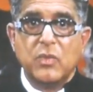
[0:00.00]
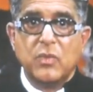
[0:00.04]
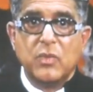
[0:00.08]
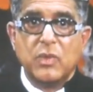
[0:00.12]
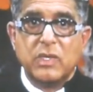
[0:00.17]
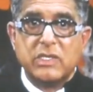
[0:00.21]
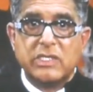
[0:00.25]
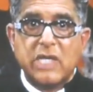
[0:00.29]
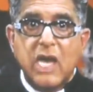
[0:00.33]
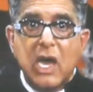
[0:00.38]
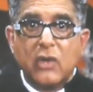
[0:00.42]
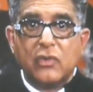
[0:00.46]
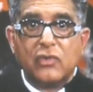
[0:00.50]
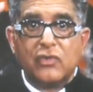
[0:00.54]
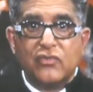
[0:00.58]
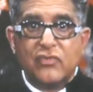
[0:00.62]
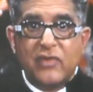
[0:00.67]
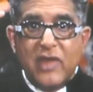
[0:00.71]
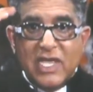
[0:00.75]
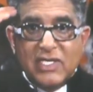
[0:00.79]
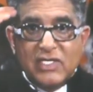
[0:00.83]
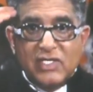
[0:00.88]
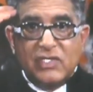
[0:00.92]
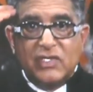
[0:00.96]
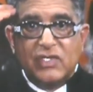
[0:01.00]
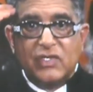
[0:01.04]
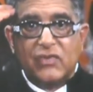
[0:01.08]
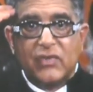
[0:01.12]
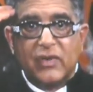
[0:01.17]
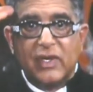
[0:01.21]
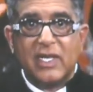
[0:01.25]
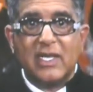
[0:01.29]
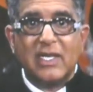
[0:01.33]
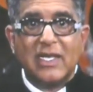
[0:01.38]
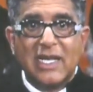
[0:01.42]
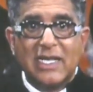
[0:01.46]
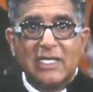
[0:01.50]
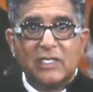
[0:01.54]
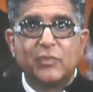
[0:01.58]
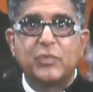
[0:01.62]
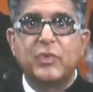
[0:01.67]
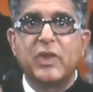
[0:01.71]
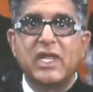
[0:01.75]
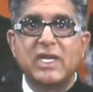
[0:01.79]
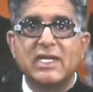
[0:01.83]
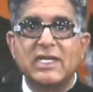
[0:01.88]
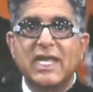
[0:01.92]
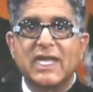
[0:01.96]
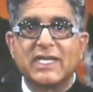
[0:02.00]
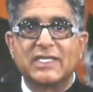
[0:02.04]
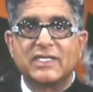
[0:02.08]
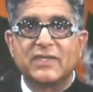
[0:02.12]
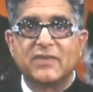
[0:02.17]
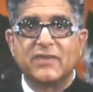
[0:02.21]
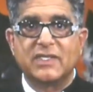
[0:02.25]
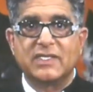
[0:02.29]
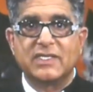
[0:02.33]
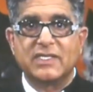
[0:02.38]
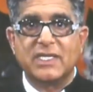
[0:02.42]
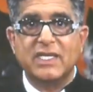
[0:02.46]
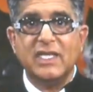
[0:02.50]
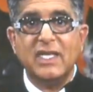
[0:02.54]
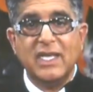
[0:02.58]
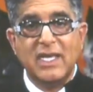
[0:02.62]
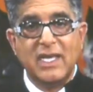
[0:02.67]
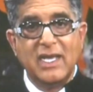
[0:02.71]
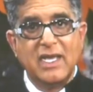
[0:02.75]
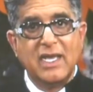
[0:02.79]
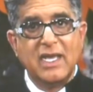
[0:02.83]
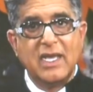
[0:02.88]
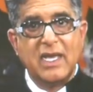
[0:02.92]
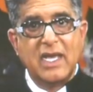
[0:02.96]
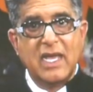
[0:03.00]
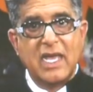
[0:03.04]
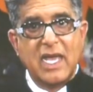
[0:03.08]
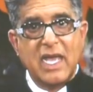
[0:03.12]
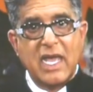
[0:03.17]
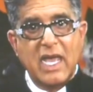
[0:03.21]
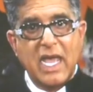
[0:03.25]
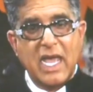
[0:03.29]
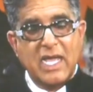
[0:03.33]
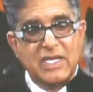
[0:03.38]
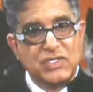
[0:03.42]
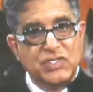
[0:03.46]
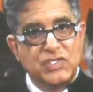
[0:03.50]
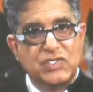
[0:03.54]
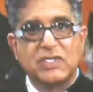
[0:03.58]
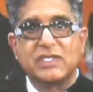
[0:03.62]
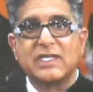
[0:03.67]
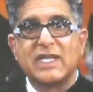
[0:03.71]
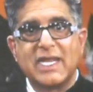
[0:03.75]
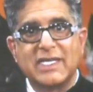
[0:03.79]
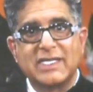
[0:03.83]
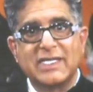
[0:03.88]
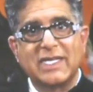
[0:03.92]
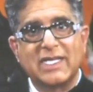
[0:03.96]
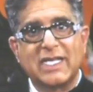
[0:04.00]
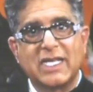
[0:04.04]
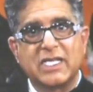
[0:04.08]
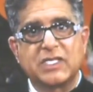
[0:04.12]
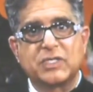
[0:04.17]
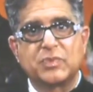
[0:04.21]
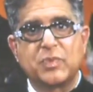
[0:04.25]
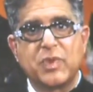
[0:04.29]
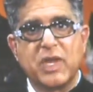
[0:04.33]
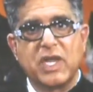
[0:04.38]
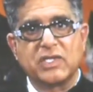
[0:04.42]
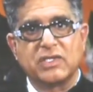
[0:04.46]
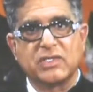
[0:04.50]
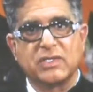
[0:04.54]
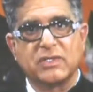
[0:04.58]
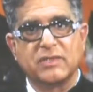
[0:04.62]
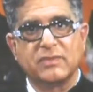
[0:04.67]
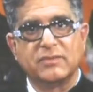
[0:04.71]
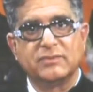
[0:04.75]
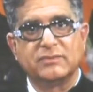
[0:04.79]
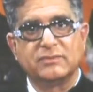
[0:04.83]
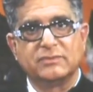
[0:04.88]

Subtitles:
without registering as brain activity and genetic expression.